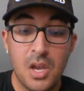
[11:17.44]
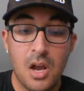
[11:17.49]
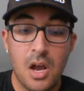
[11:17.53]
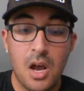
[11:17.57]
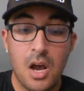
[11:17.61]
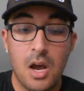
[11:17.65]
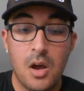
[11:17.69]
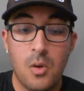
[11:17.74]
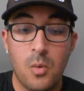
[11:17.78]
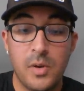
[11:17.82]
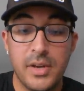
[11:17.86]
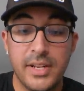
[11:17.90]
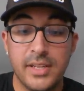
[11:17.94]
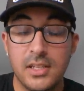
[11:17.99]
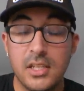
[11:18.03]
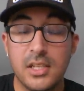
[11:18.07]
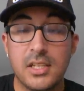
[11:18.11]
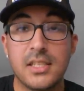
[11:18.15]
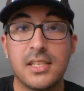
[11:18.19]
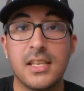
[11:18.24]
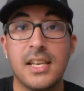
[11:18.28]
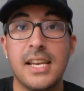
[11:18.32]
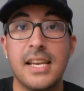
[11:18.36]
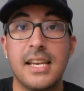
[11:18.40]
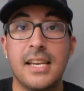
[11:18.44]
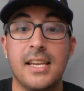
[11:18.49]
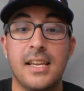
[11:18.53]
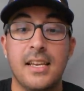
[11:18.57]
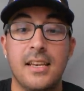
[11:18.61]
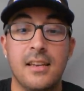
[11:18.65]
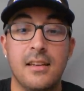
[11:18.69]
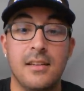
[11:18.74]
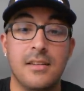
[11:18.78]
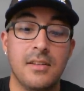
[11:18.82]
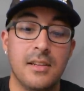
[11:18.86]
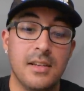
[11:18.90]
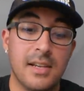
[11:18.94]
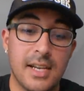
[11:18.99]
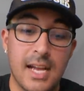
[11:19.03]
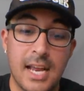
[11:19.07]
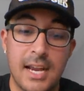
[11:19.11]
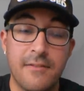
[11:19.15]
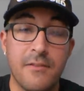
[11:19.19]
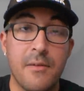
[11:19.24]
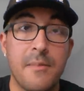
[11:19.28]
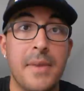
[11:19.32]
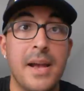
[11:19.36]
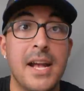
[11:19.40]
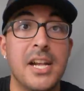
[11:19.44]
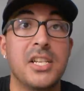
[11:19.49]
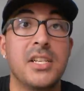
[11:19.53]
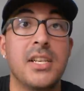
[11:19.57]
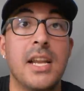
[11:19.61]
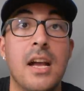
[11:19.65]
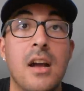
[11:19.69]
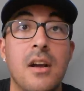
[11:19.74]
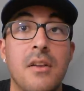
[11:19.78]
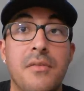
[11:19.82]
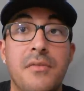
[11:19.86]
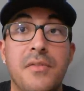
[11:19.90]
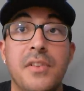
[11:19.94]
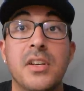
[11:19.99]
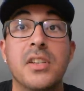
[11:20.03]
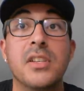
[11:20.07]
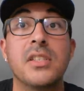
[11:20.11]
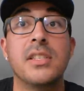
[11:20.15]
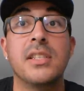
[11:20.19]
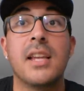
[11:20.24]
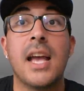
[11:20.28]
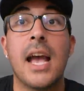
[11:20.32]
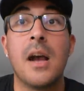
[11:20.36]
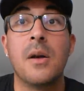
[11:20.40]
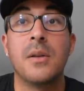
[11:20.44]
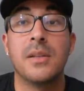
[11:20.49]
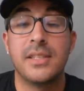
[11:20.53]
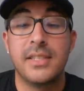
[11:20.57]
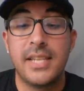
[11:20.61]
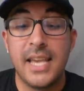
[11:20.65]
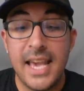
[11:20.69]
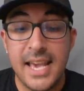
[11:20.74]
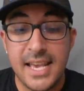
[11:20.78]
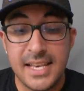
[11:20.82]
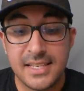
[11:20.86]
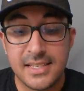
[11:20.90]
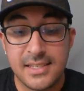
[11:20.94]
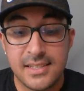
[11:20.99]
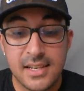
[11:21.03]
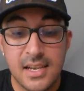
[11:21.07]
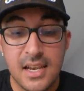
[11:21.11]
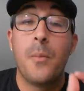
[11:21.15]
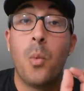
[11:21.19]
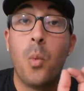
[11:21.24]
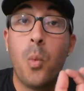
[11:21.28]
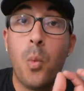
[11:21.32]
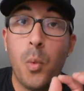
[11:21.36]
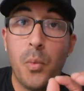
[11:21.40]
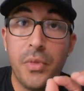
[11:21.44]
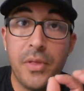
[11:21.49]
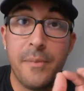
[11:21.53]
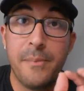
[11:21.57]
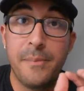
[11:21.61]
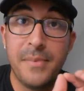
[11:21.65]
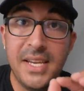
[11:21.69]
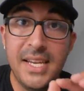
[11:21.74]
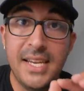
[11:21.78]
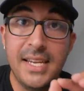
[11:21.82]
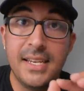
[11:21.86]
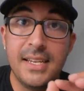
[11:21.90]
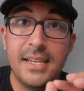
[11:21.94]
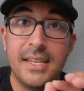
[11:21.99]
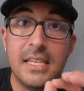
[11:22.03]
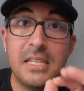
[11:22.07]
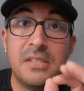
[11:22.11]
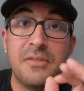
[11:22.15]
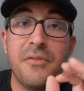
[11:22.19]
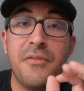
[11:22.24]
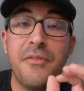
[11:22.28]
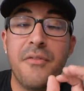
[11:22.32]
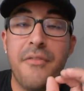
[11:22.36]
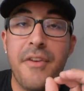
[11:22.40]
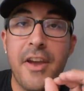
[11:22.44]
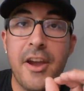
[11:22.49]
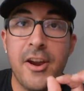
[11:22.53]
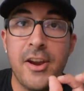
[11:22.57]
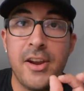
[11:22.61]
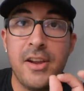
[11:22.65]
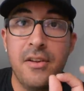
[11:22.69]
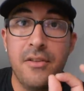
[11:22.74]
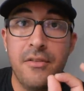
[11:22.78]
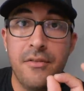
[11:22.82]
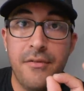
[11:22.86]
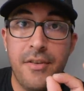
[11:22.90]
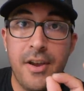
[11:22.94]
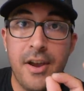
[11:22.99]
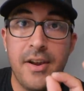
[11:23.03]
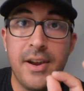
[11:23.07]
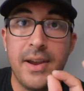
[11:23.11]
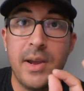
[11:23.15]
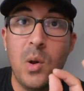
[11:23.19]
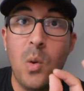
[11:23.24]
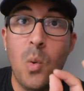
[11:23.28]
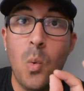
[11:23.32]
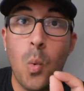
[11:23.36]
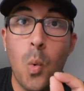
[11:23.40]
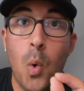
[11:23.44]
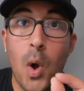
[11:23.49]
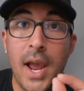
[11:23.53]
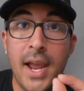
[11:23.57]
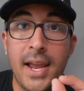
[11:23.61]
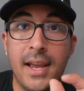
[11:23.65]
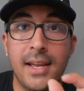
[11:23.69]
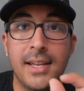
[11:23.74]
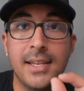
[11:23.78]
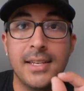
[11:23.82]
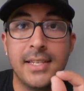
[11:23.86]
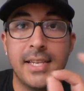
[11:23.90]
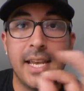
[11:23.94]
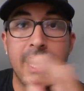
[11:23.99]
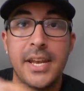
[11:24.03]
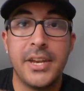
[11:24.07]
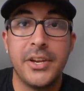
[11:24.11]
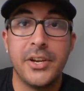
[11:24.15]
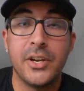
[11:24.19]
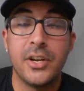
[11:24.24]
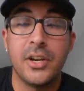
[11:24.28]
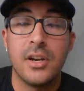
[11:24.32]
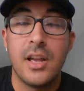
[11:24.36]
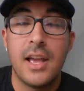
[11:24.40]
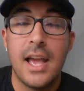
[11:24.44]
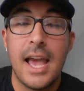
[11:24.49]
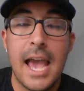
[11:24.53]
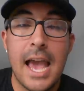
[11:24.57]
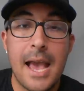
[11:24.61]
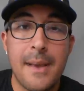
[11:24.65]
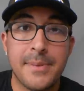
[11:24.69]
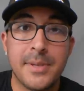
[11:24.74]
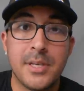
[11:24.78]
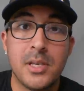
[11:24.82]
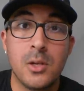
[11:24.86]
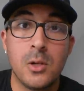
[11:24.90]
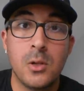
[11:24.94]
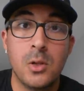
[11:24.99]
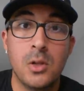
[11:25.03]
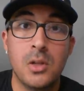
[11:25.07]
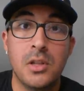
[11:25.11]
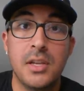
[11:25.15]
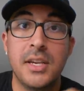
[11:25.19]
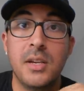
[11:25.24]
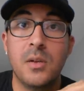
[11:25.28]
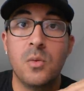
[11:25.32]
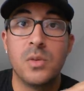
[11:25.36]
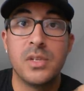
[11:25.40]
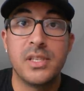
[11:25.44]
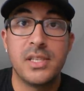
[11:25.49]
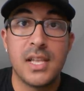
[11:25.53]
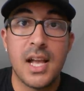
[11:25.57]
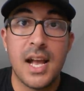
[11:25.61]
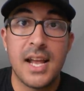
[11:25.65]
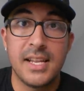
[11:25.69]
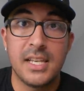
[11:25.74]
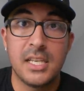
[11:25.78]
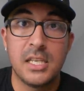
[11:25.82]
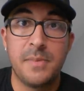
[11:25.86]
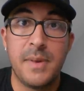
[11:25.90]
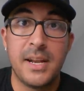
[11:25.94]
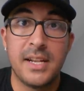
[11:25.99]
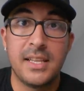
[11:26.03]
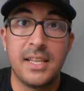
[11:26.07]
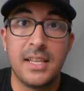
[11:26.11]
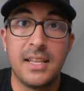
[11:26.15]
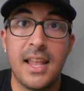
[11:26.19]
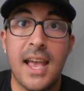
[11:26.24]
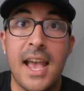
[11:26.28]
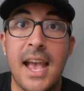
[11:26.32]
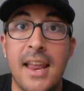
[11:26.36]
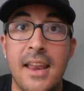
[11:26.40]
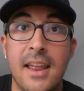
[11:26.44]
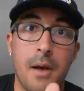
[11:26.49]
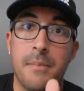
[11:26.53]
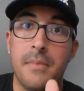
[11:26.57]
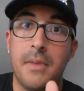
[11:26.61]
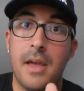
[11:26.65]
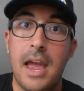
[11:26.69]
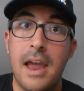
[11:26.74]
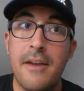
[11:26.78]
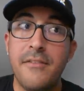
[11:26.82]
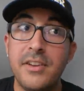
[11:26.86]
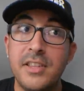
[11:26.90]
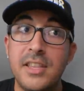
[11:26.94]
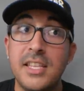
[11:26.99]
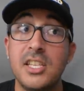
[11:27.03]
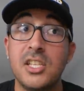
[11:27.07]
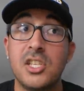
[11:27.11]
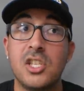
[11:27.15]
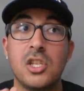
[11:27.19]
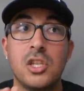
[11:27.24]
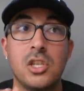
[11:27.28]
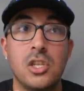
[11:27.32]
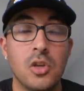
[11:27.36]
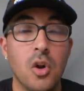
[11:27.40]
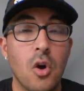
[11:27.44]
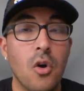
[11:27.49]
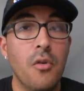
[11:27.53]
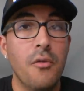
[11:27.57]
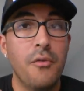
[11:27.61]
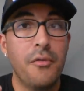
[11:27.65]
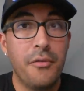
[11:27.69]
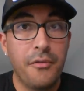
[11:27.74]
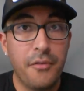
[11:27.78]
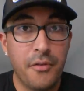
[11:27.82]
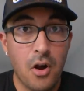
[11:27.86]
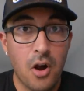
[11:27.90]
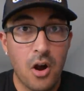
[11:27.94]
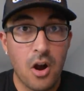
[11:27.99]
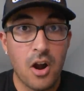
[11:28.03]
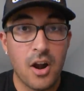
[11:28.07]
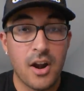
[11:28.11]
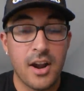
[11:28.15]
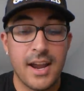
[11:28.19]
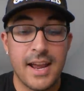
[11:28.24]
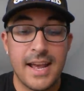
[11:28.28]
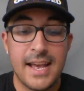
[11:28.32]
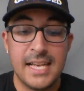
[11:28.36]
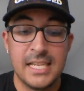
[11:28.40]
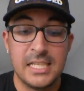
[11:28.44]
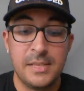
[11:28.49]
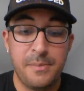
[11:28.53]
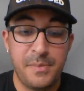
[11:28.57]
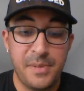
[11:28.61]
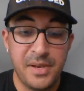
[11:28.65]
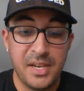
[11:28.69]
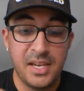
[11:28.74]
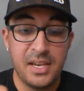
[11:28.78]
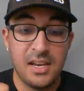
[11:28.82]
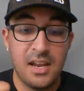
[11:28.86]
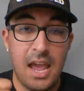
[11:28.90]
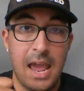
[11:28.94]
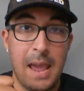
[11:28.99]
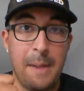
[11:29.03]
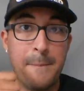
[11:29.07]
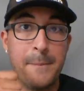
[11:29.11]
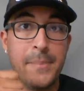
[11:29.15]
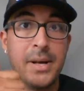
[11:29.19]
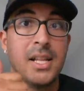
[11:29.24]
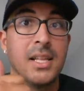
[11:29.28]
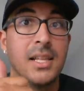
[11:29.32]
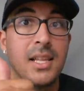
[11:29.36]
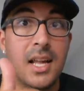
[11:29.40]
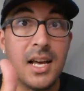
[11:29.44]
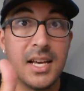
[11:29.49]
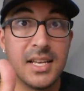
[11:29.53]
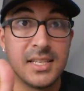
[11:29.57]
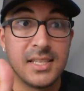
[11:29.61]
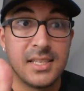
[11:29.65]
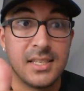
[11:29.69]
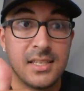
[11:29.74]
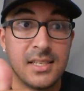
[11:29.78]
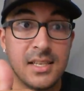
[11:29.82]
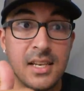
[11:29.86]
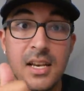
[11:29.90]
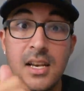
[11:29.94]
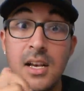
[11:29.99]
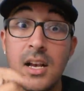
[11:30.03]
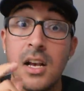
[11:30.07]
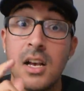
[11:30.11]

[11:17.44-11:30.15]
uh, what it looks like and kind of imagine how it feels and how it tastes. The meat is very, very white and tender. Absolutely was not expecting that. Everything so far has been a plus,